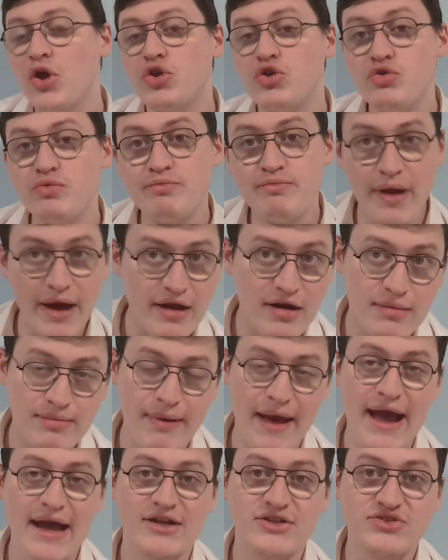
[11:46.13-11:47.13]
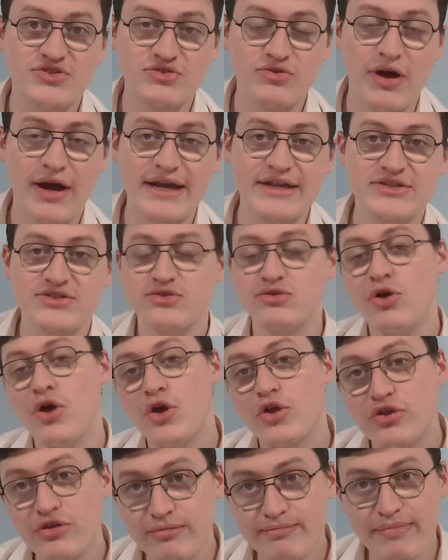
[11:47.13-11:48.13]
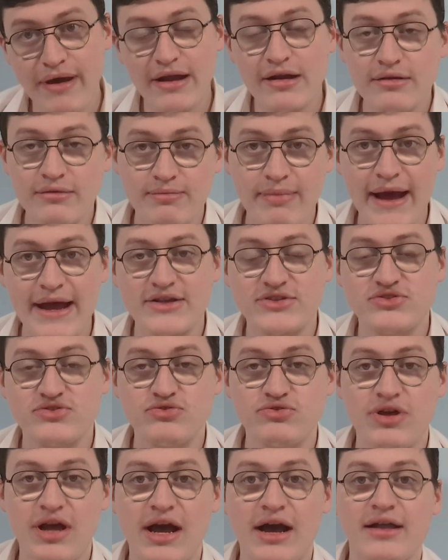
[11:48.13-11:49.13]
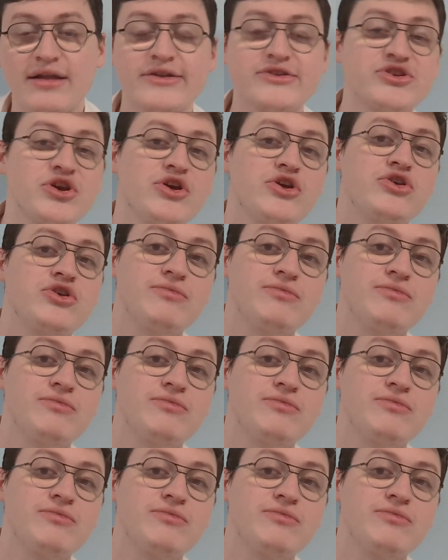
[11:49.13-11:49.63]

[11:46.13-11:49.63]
you better pass through high school, you better pass through college,